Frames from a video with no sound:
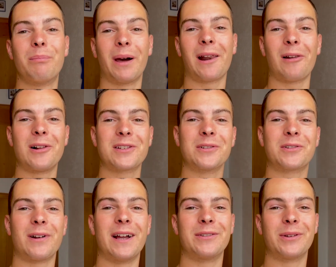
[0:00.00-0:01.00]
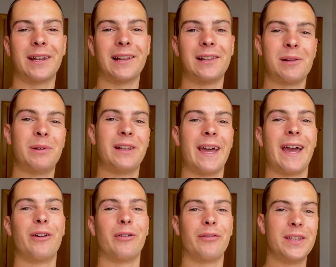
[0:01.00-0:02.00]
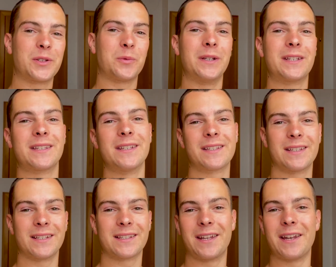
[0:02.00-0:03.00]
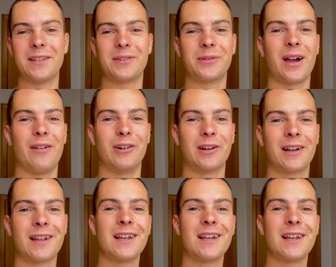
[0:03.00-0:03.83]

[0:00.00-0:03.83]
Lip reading: I'll also try to get a little bit ahead of this week's distance that I need to cover.